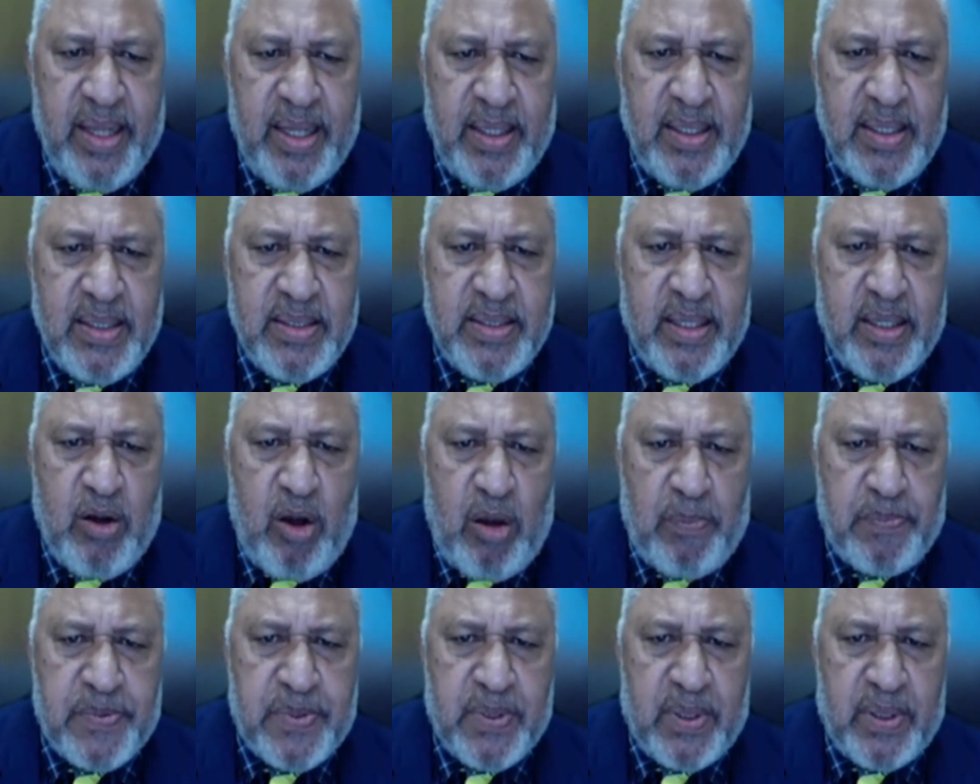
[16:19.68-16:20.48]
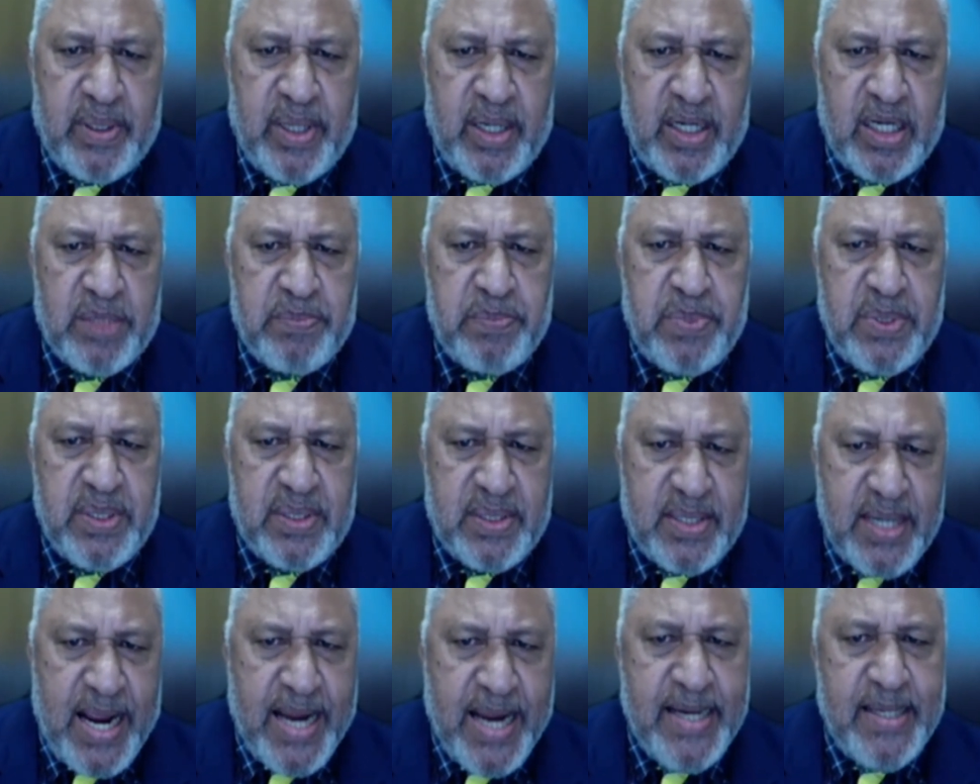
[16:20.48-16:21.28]
That is an option that has
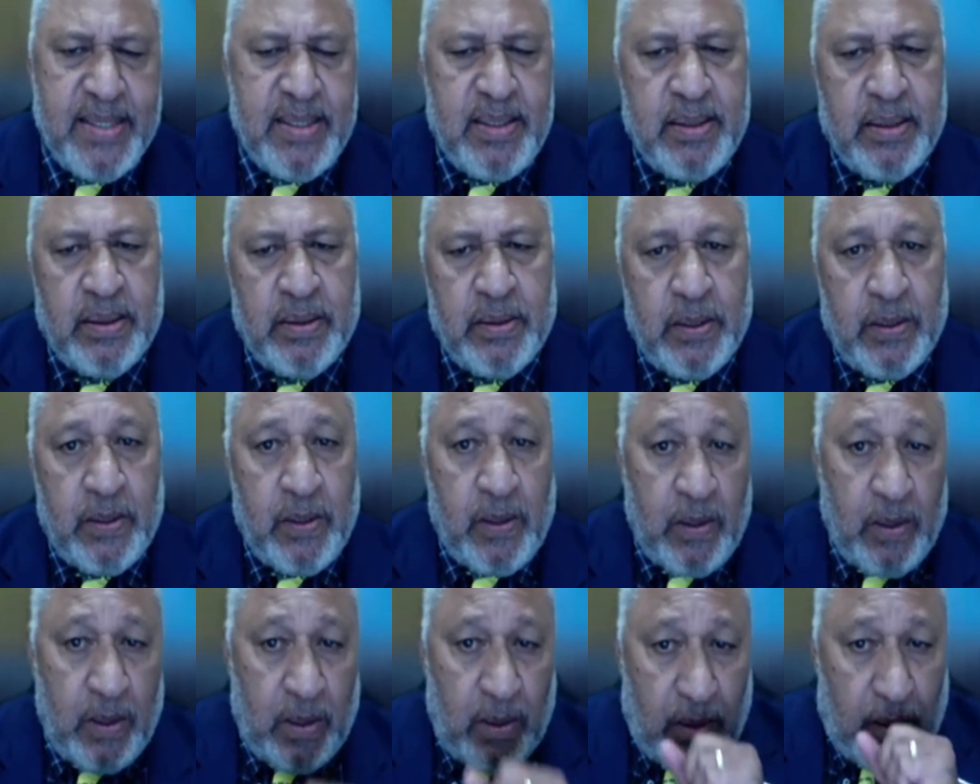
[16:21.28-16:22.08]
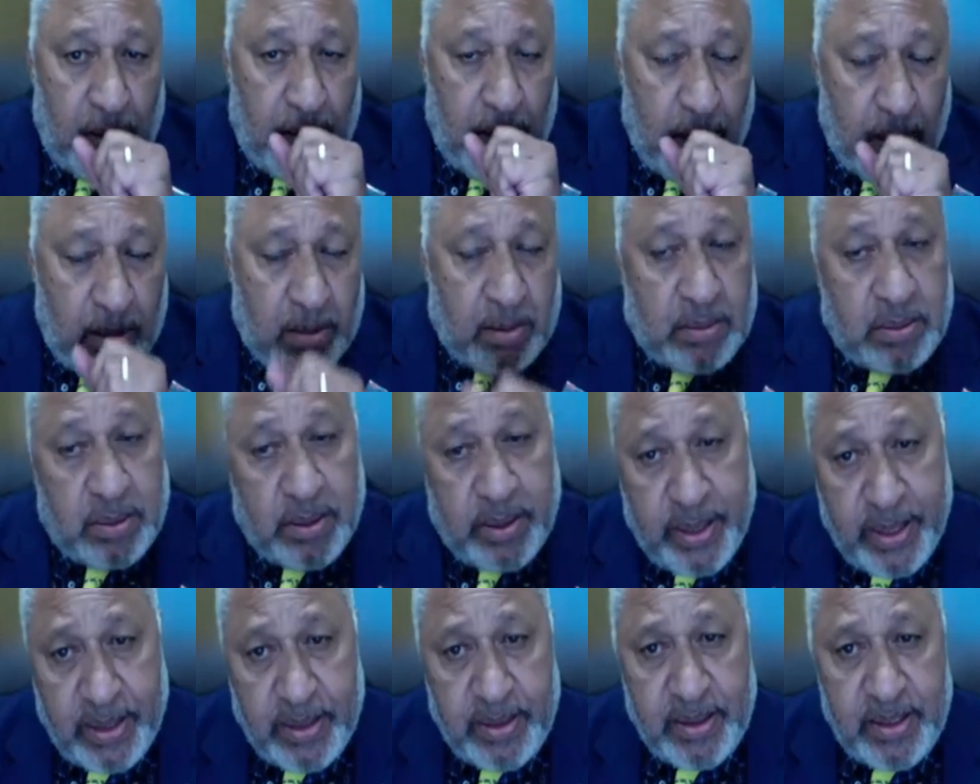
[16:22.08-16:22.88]
been tried
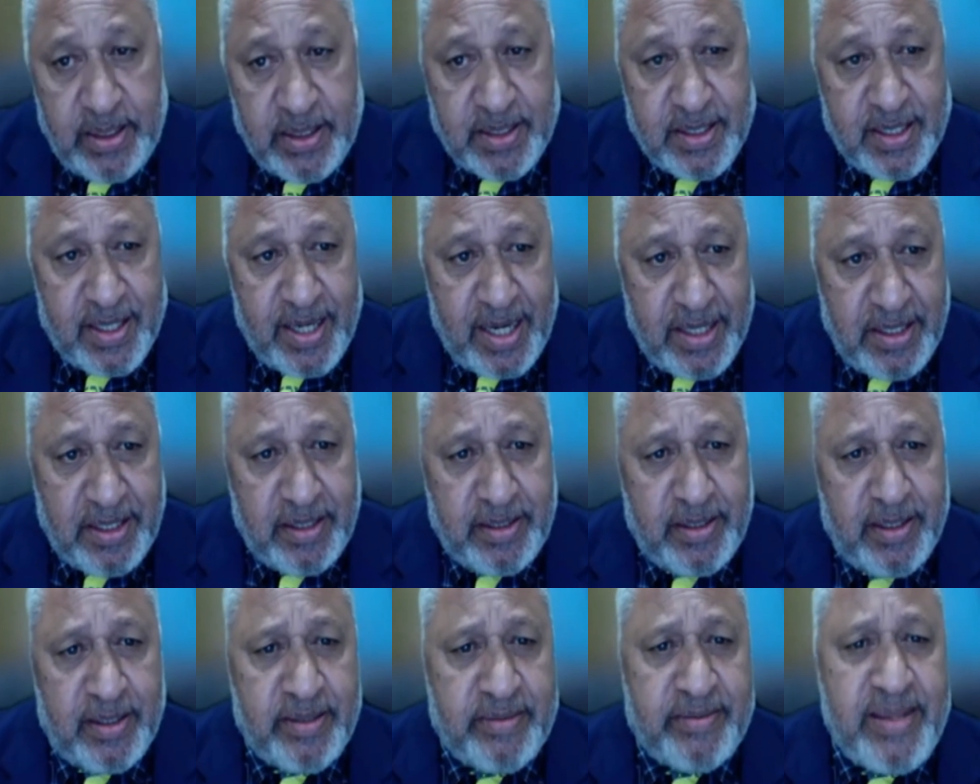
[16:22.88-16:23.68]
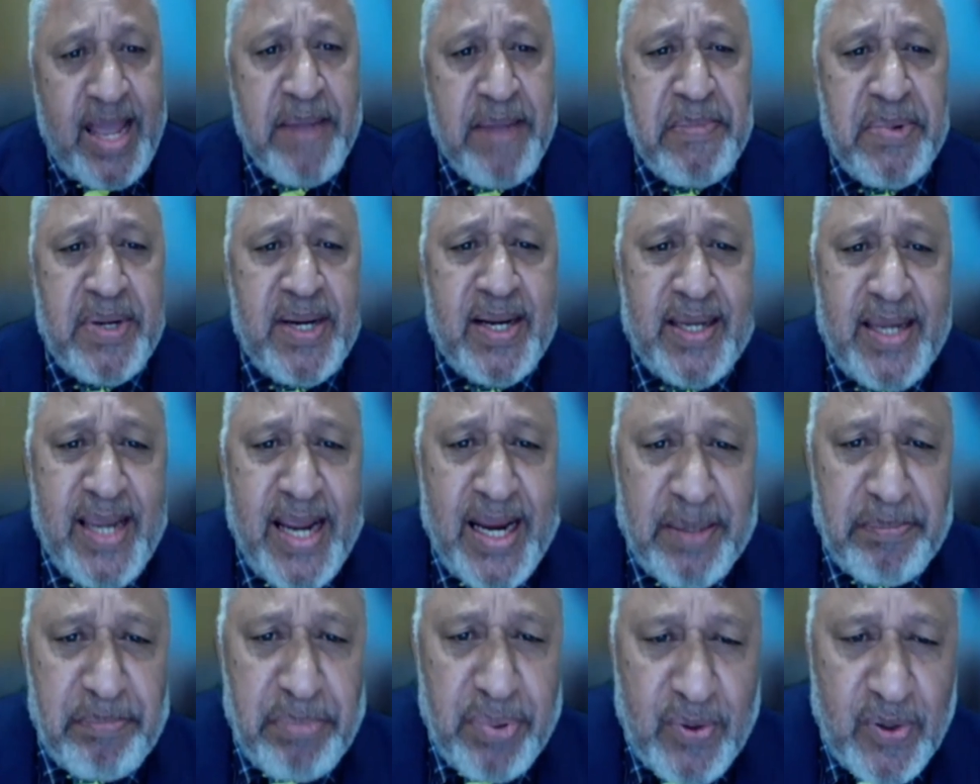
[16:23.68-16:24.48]
and discredited time and
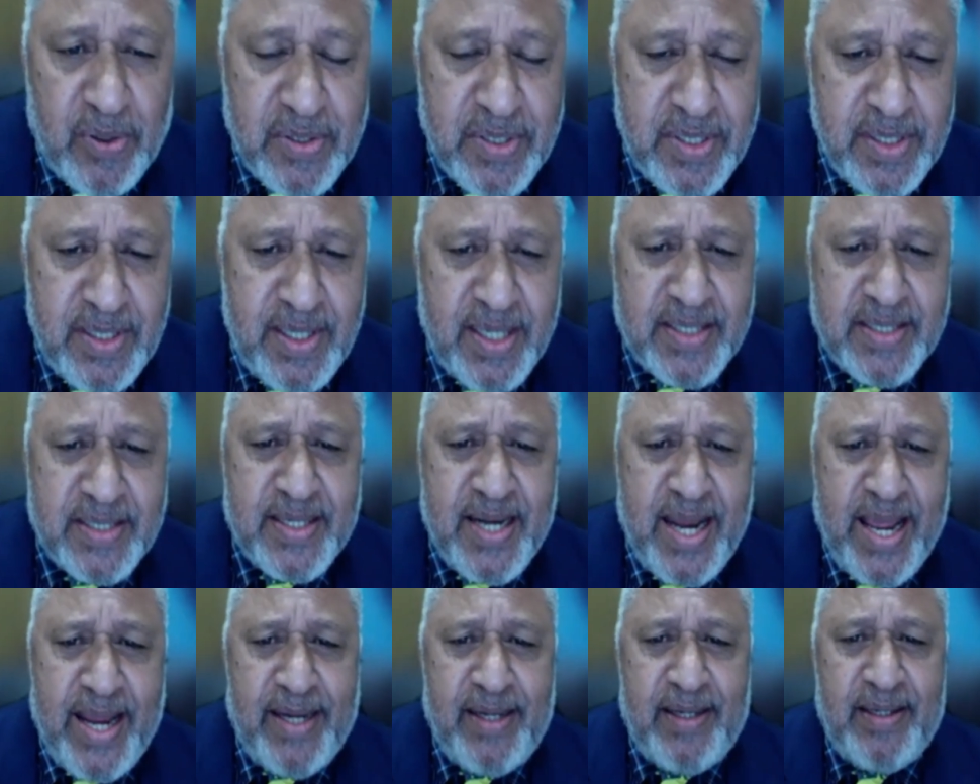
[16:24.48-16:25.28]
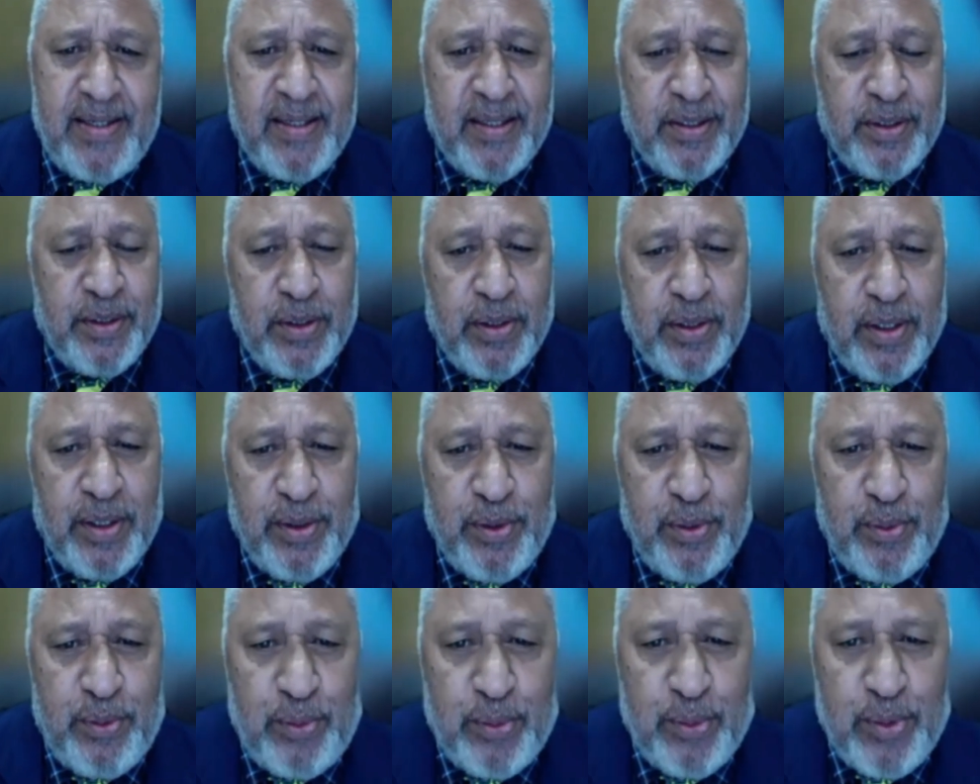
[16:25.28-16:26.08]
again because it has led
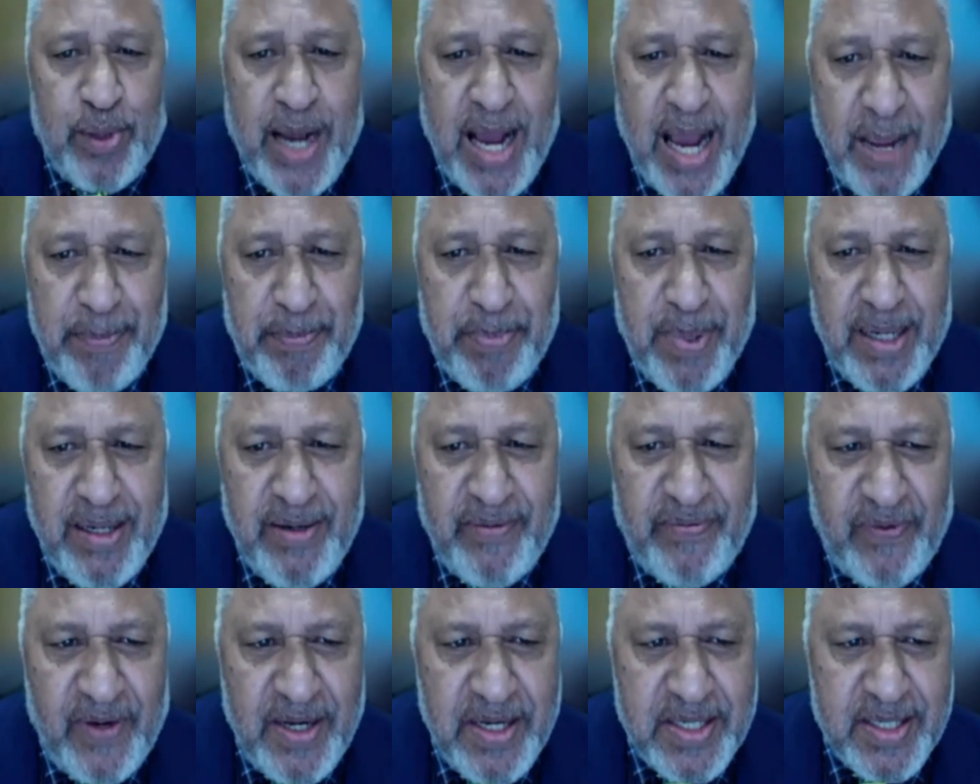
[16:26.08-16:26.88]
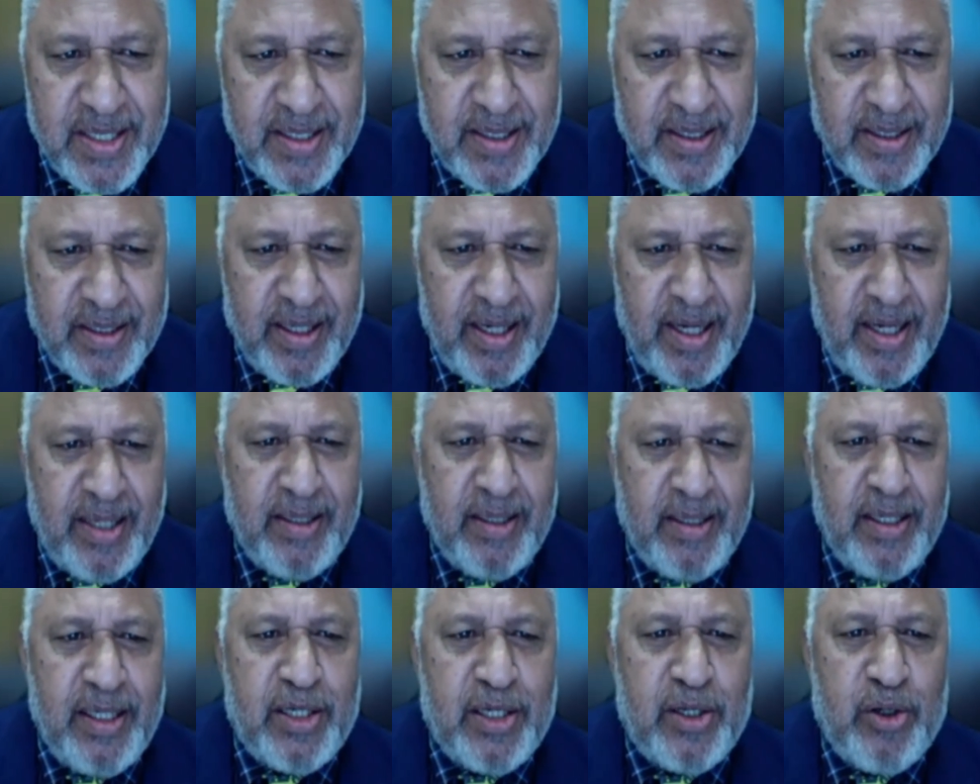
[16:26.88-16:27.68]
to hyperinflation
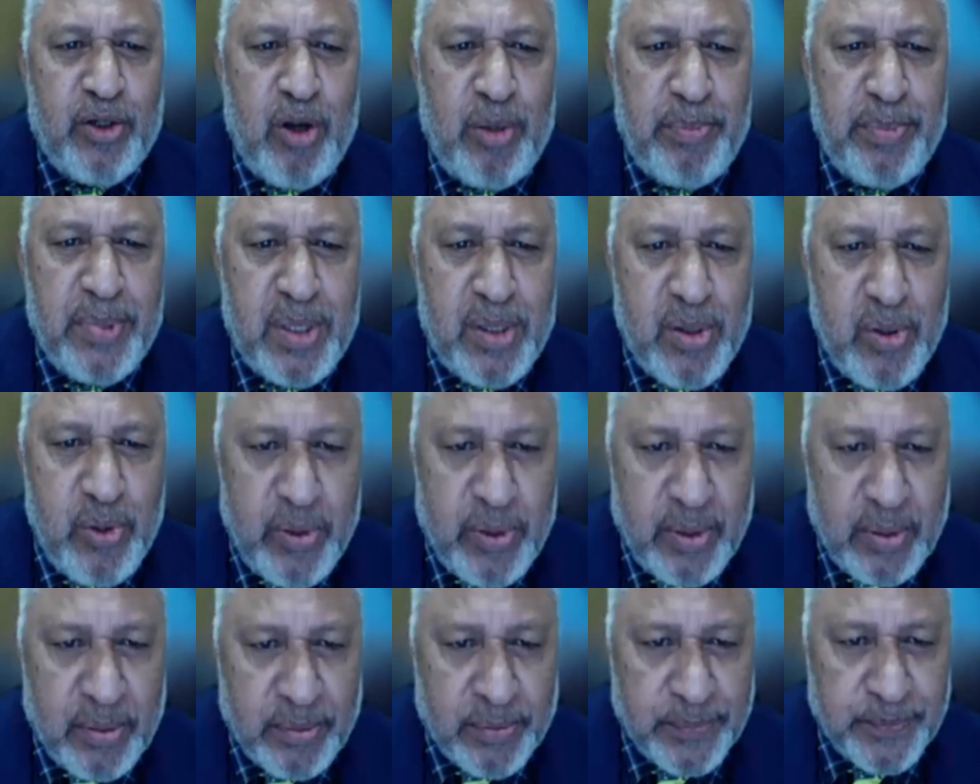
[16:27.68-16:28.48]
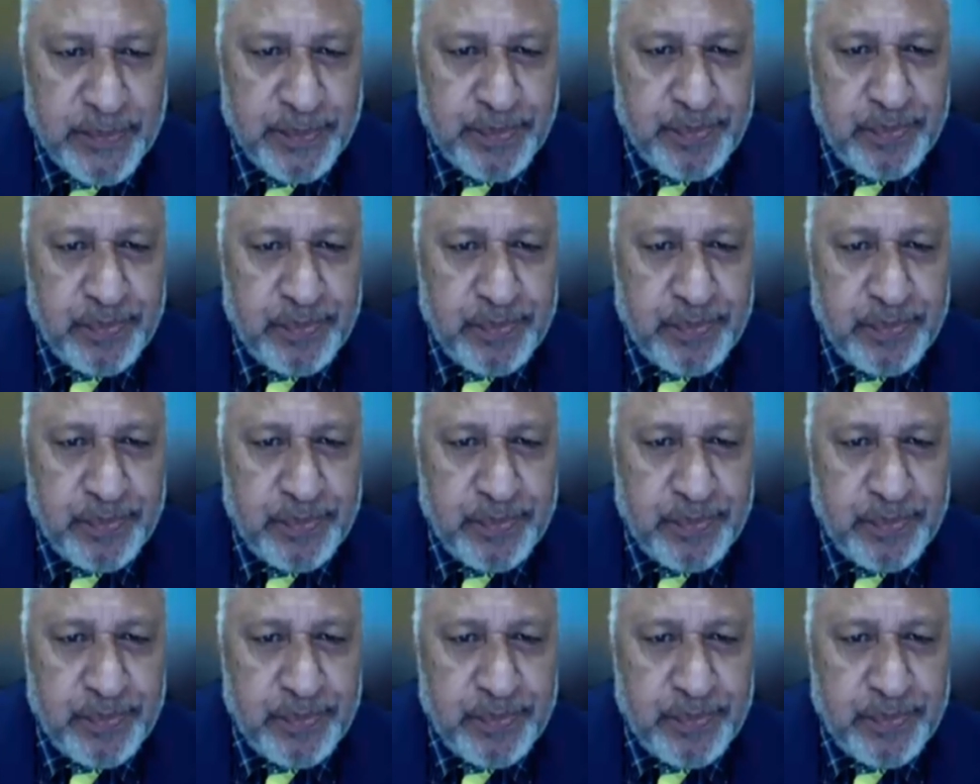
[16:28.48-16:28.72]
and economic ruin.